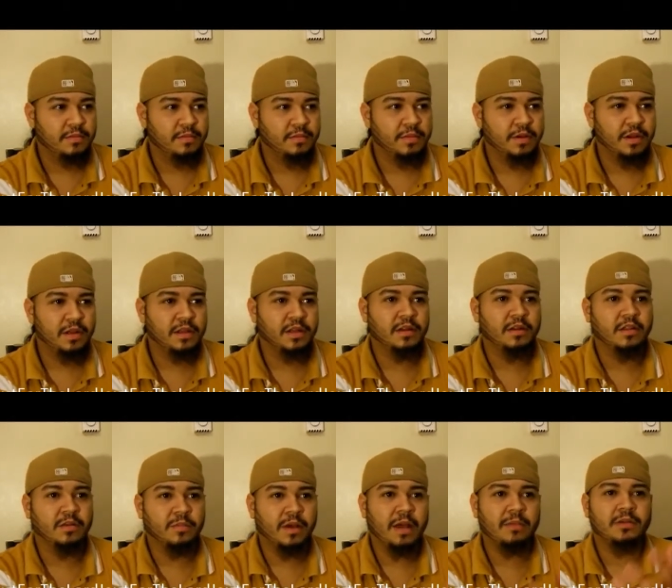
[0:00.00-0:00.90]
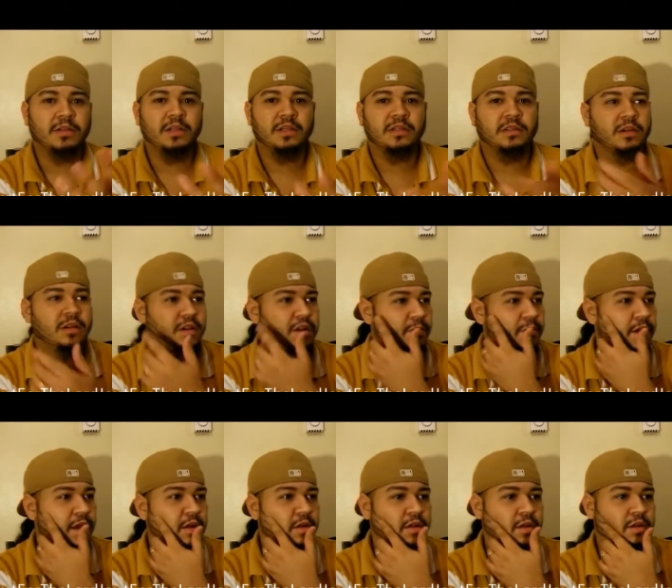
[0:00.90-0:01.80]
But, you know, the Bible does talk
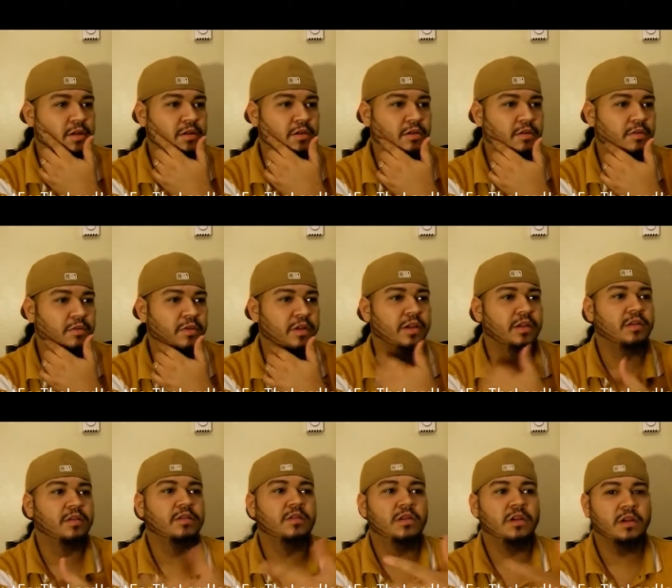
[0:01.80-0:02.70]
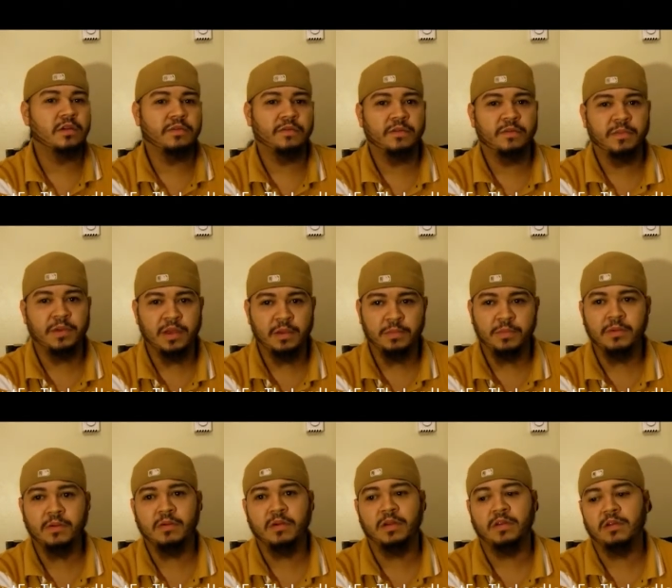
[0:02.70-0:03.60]
about, you know, when you do good for
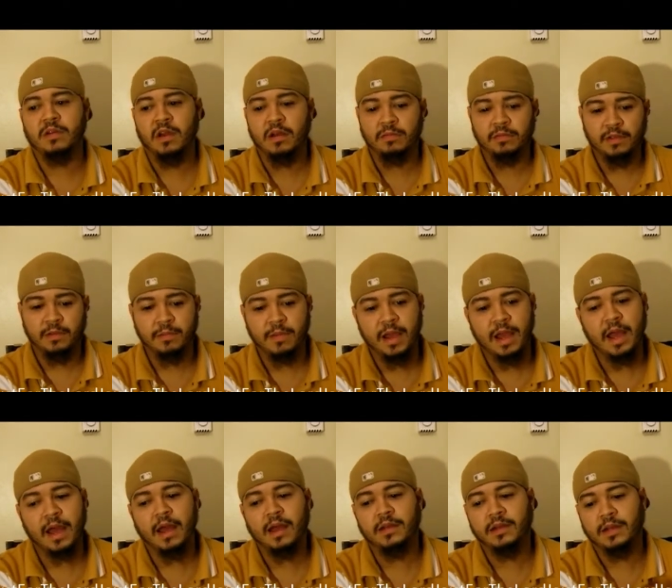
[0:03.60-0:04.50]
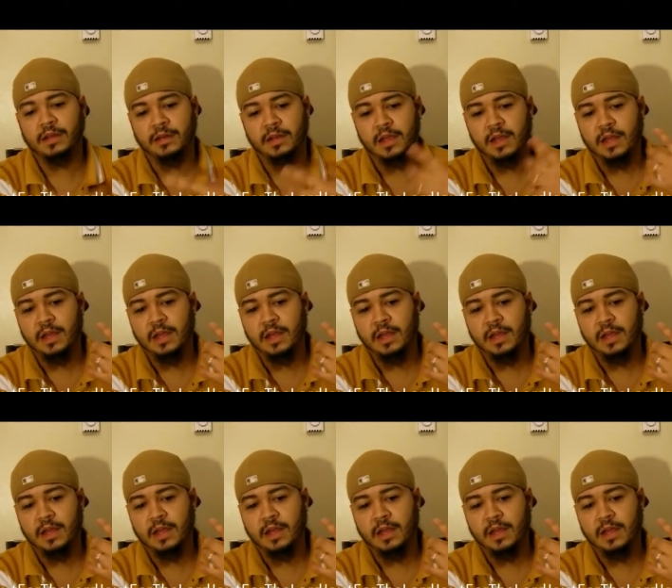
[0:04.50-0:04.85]
people and you help them out, and